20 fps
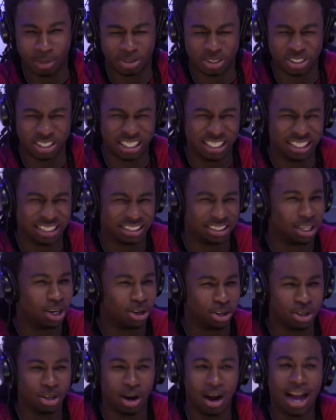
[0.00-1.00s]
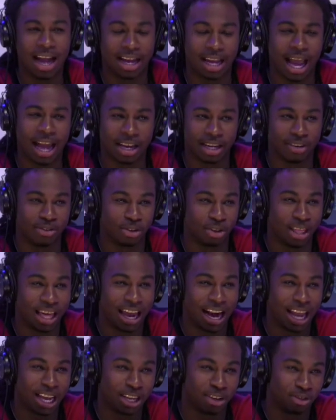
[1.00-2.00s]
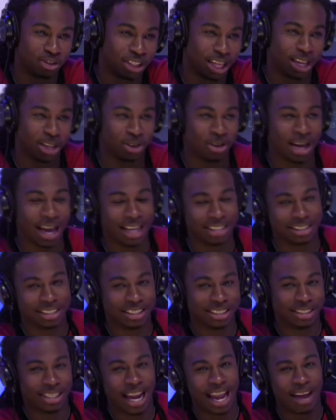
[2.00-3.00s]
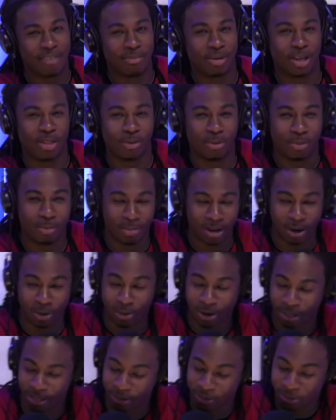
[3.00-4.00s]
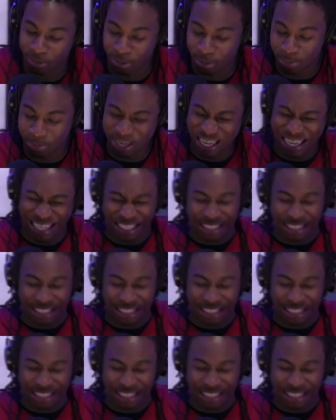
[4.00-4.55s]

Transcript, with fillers: trees. So right, you know, I, I give right. you that. I give you that. Right, you guys can have better better weather for a minute.